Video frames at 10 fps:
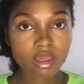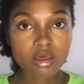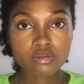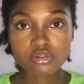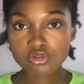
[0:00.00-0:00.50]

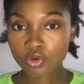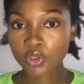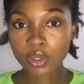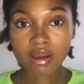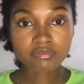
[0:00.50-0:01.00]
So you
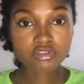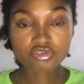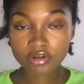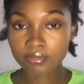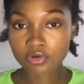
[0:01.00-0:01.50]
have to
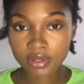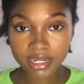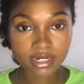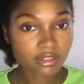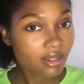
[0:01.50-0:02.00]
trim your hair.
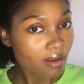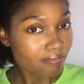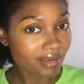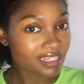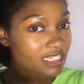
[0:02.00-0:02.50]
By
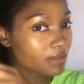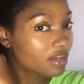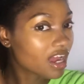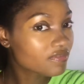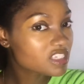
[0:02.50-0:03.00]
the time you're
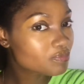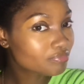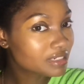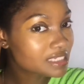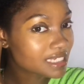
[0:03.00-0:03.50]
having
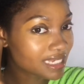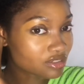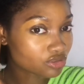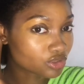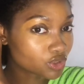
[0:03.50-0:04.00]
split ends or
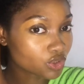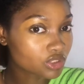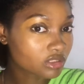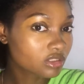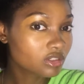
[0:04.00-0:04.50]
not,
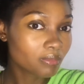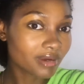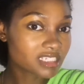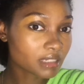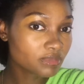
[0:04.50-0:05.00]
by the
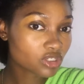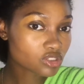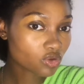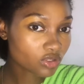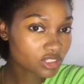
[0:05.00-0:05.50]
time you just
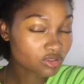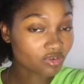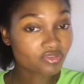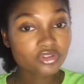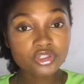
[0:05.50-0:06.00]
cut it off,
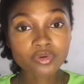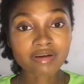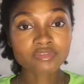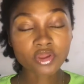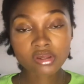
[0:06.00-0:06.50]
you have
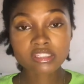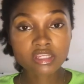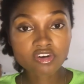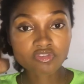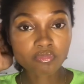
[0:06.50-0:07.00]
done yourself
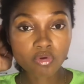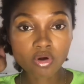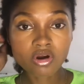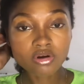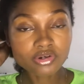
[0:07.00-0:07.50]
more
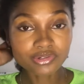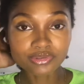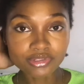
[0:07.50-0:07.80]
good.